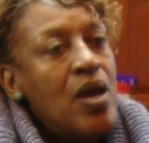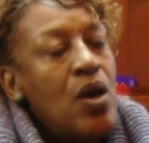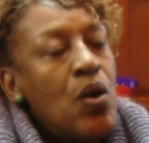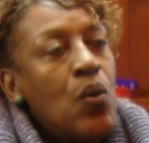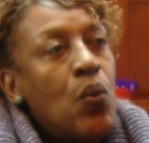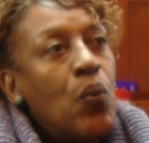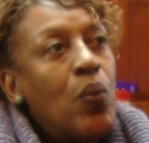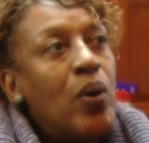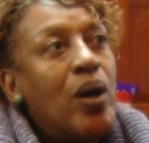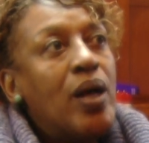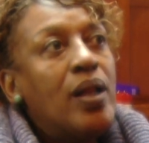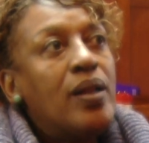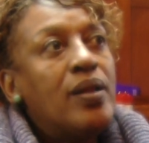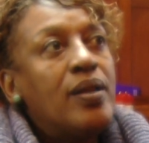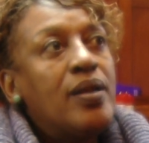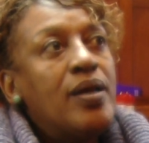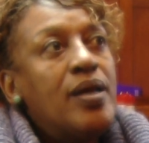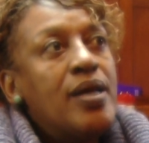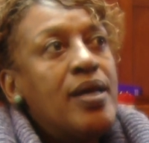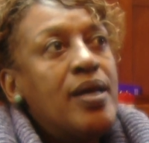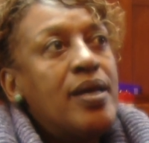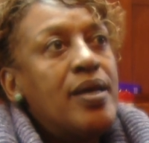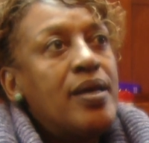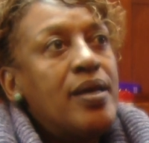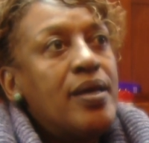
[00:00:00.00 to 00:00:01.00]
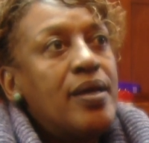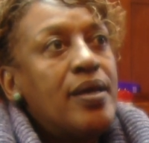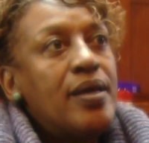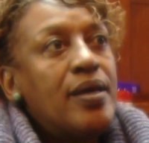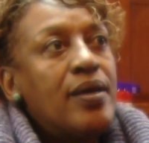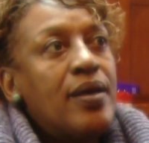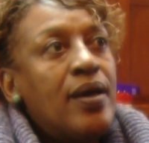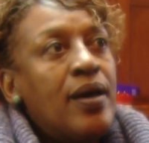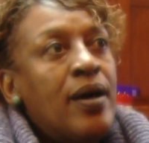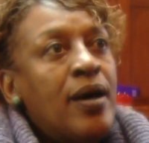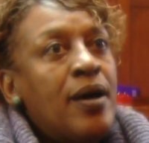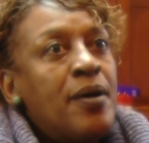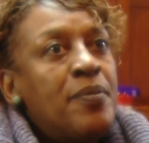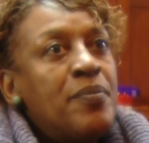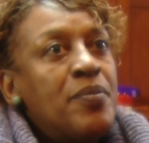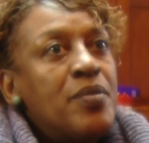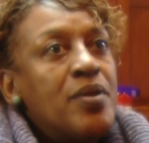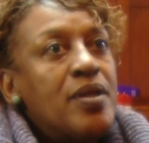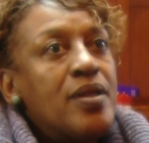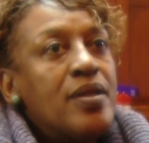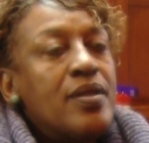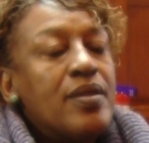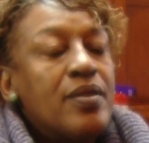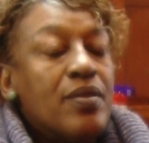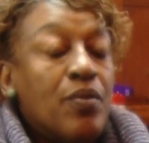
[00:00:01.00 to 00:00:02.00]
Well,
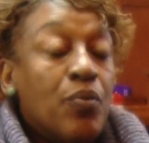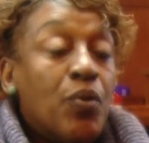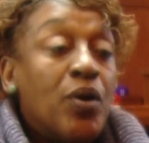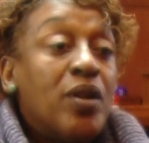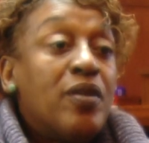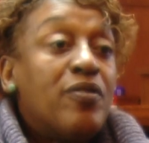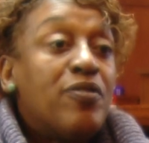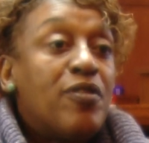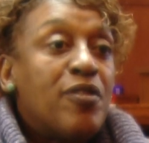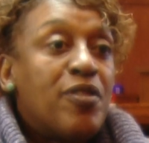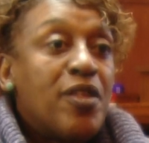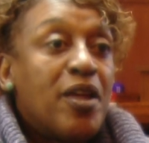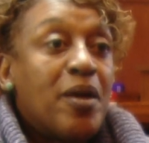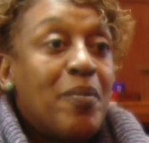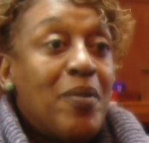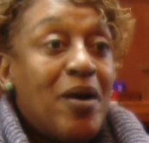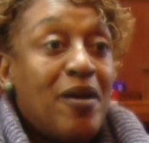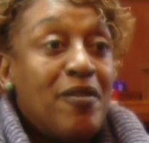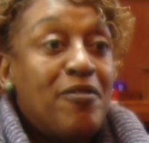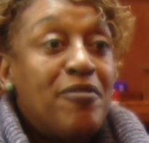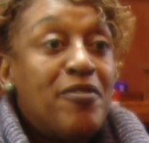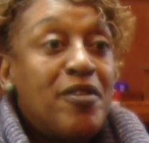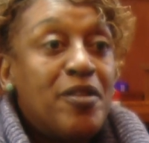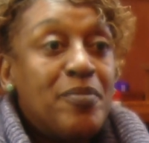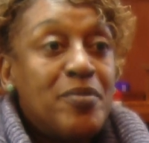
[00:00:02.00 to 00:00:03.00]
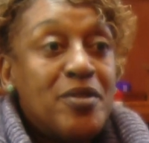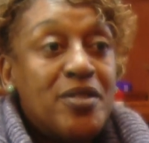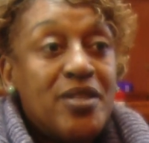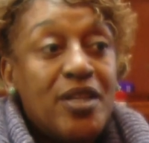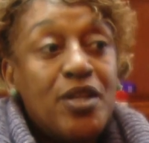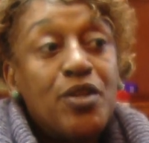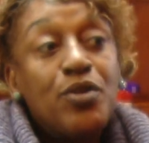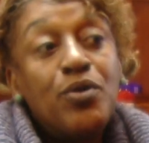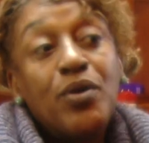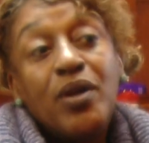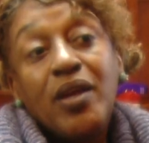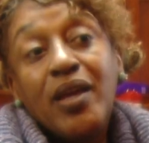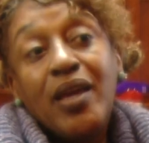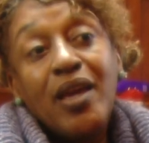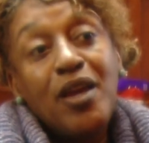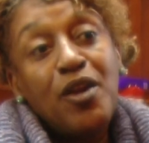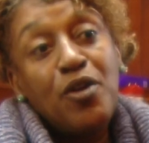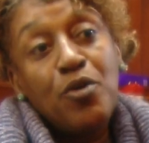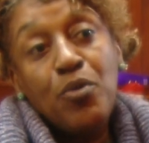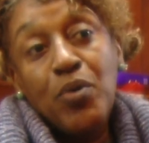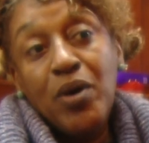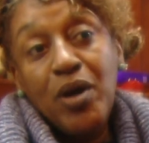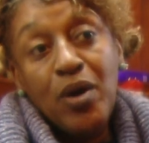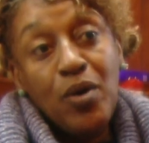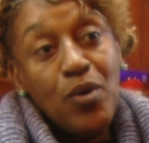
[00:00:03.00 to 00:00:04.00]
the wonderful thing about film is that you can get your
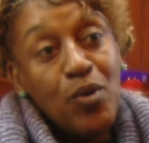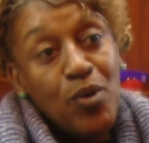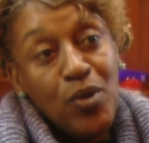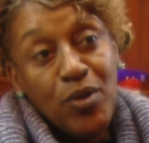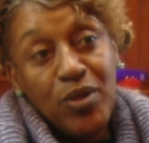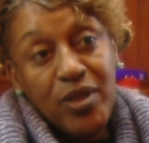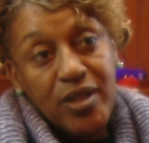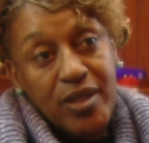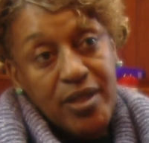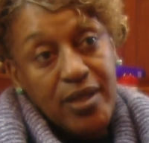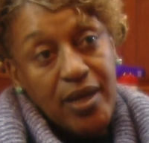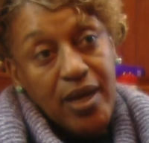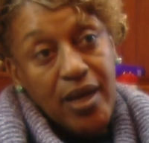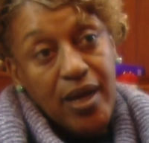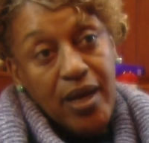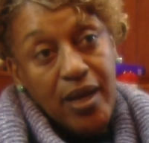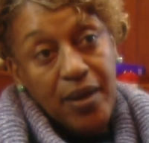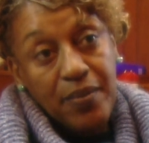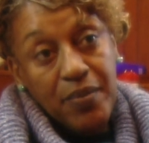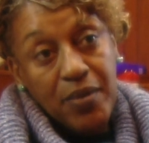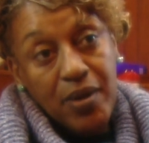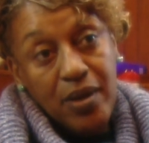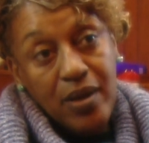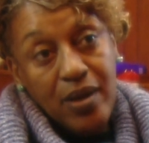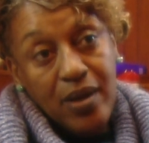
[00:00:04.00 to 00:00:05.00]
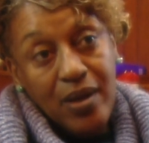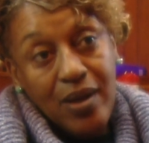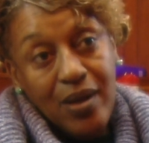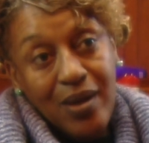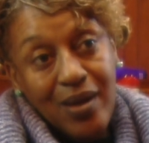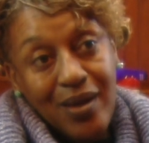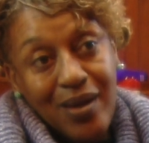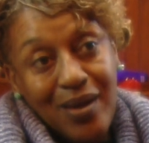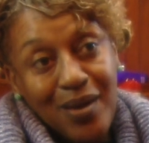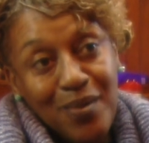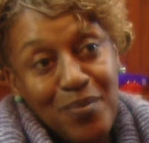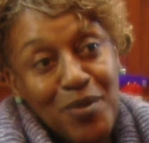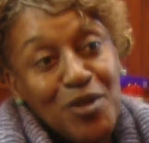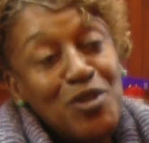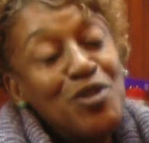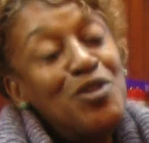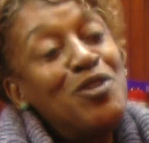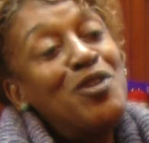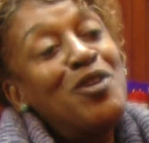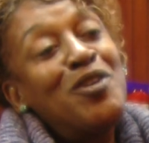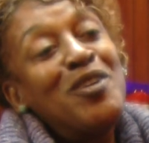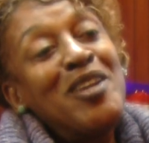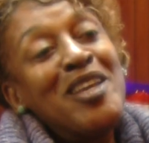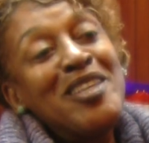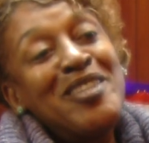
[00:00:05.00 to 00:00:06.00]
way all the time, but you
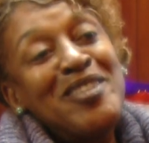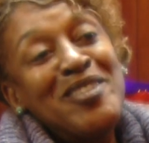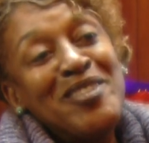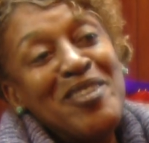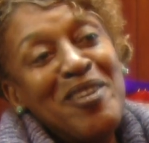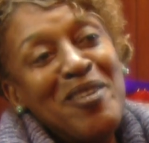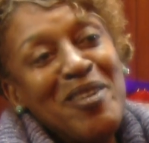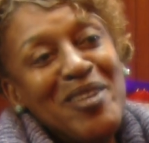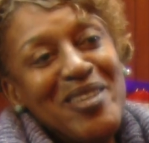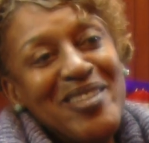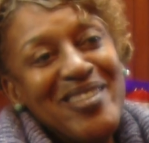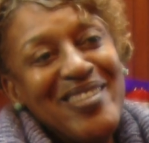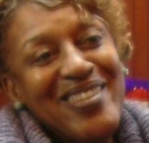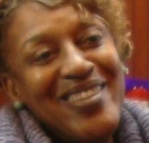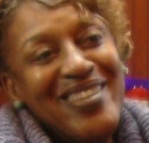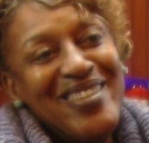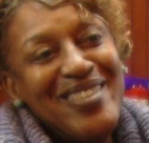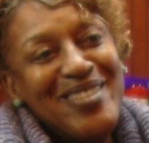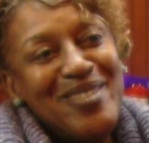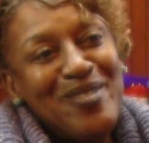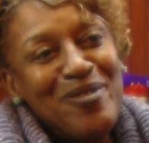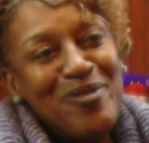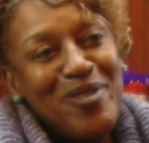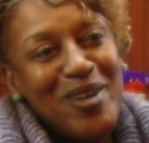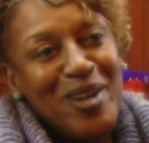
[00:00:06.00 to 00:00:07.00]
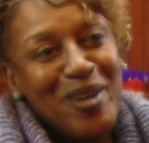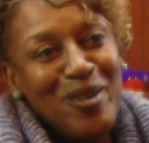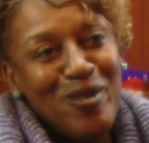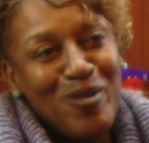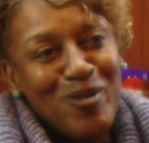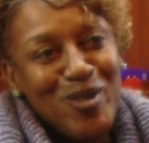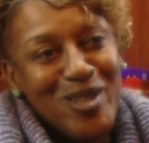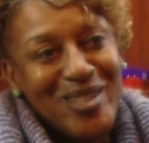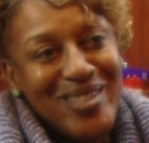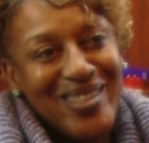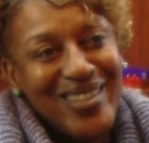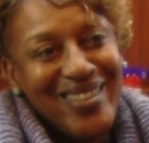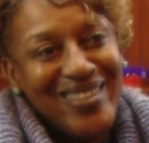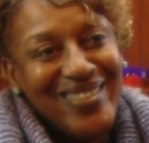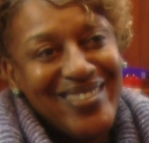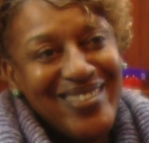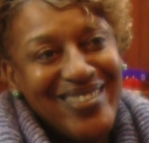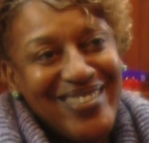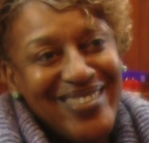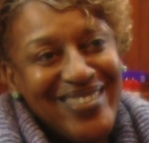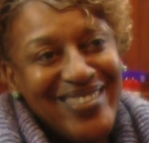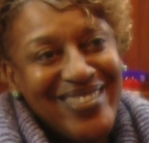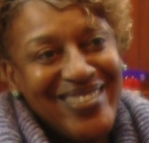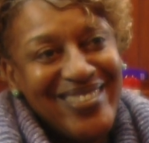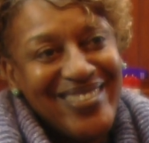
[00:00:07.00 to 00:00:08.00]
don't necessarily see it as a final result.
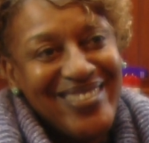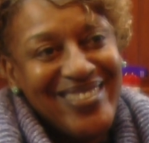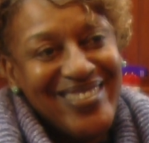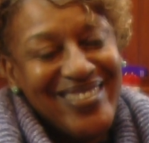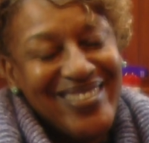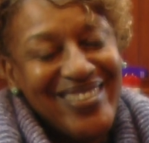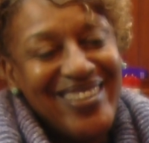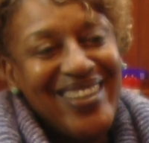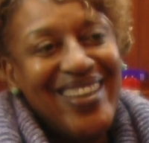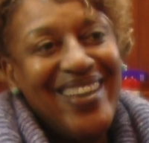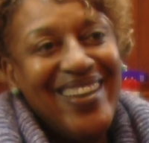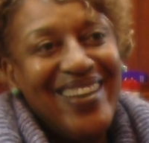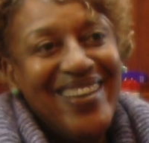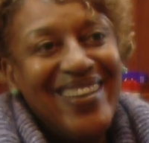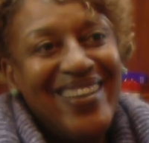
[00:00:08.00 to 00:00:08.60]
Yeah.